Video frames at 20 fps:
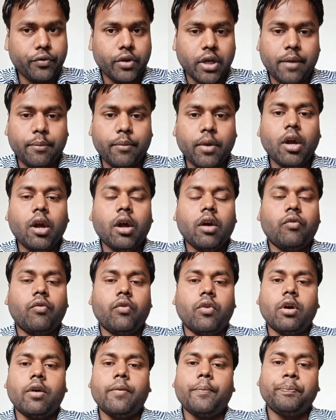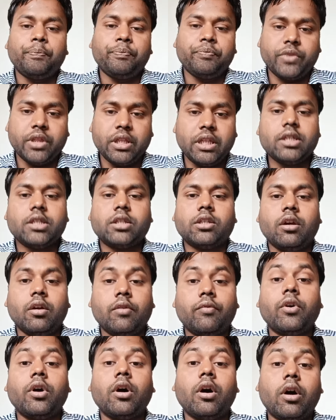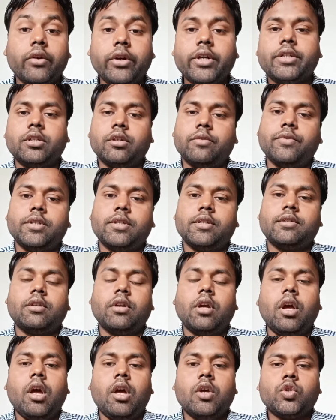time for audit services.